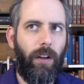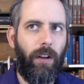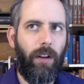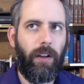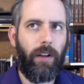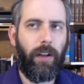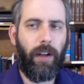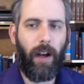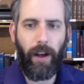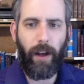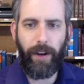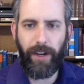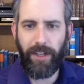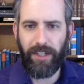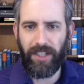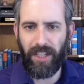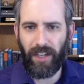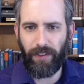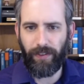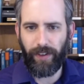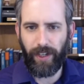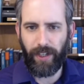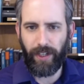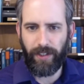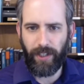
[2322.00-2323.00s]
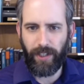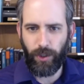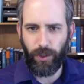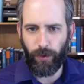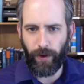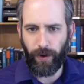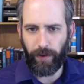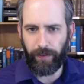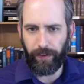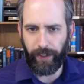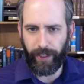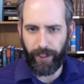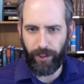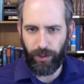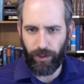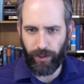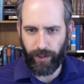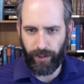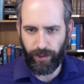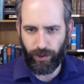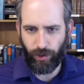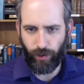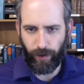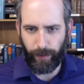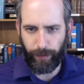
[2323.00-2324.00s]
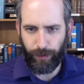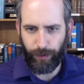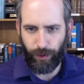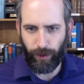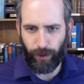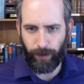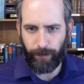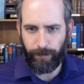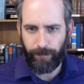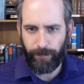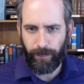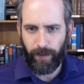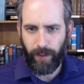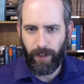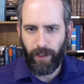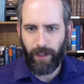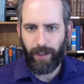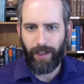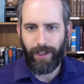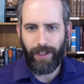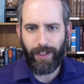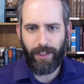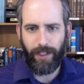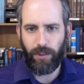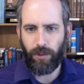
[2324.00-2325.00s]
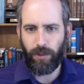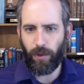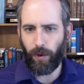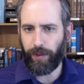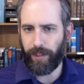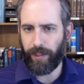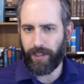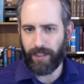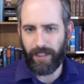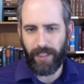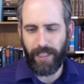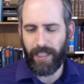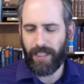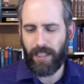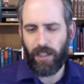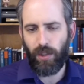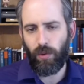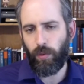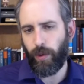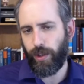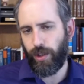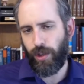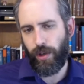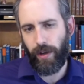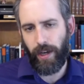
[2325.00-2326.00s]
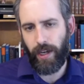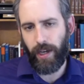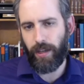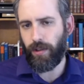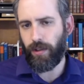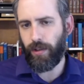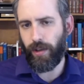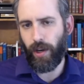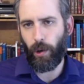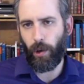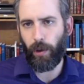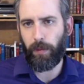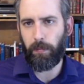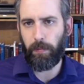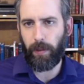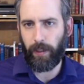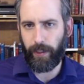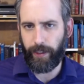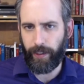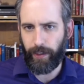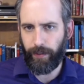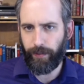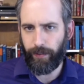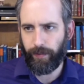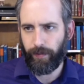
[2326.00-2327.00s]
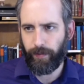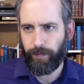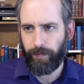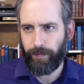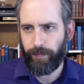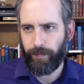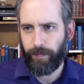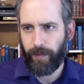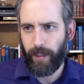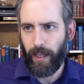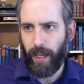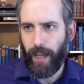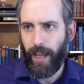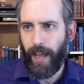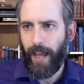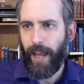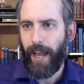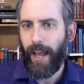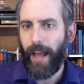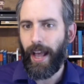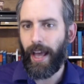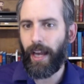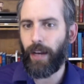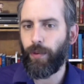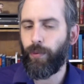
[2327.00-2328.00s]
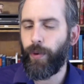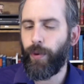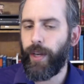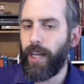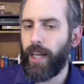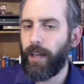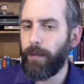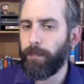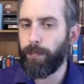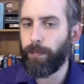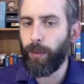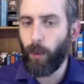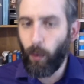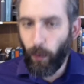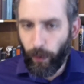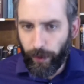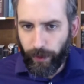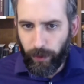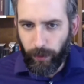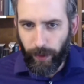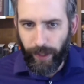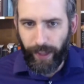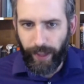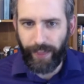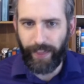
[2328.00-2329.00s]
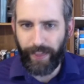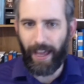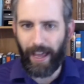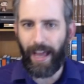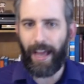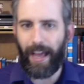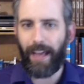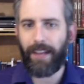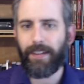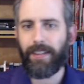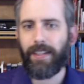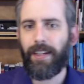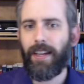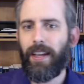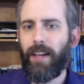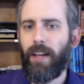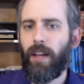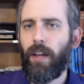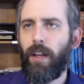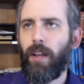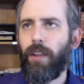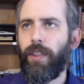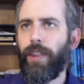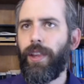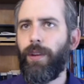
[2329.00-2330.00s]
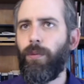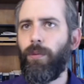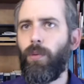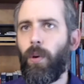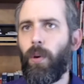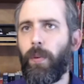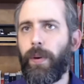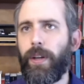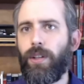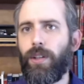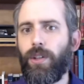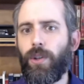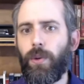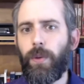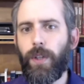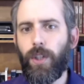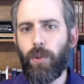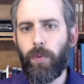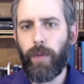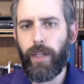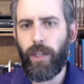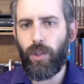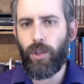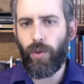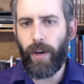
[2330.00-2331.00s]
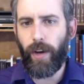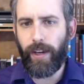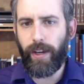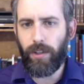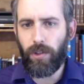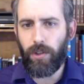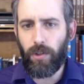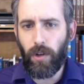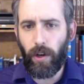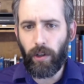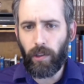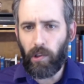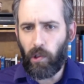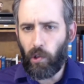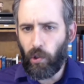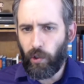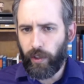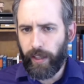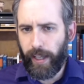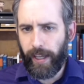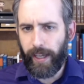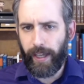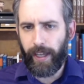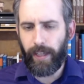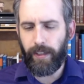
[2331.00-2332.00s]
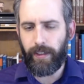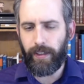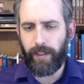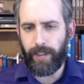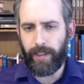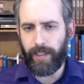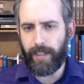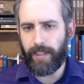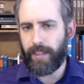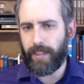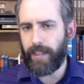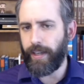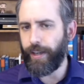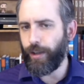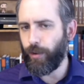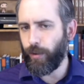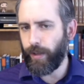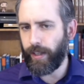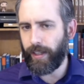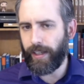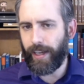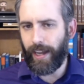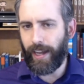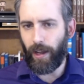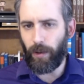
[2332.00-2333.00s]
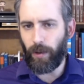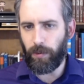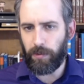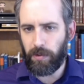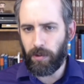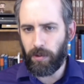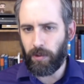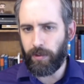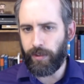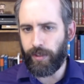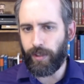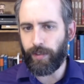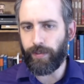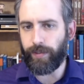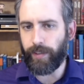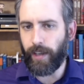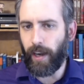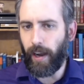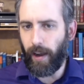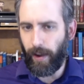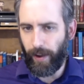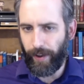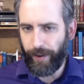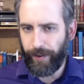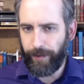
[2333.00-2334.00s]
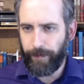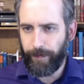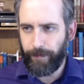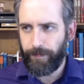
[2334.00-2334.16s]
God has given us his revelation in Scripture. He's told us this is what you need to know and believe. And if we get bored with that, then what we do is we try to start looking into the secret counsels of God.